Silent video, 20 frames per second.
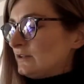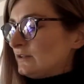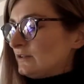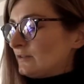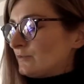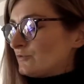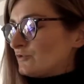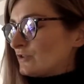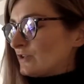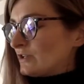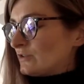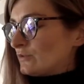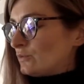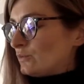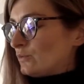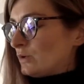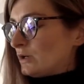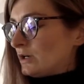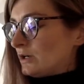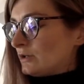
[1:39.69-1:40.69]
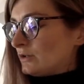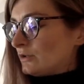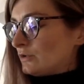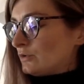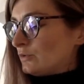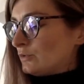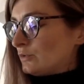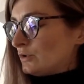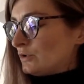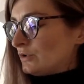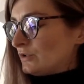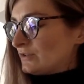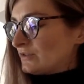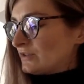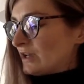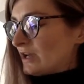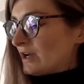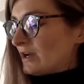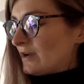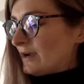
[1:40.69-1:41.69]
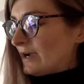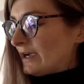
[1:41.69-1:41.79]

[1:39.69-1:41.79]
subtract 1/4.